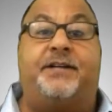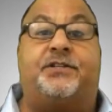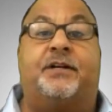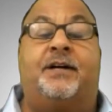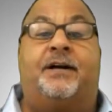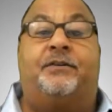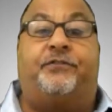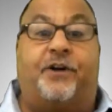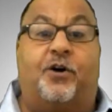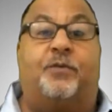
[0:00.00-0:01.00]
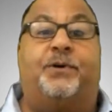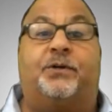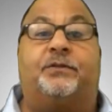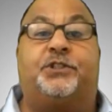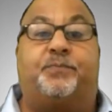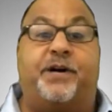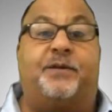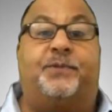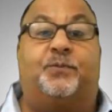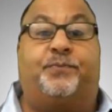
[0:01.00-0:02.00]
Nice, flowable,
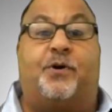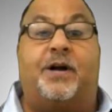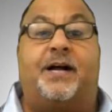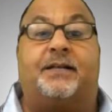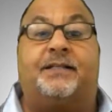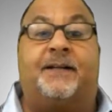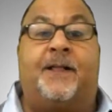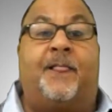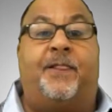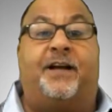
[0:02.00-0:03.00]
spreadable product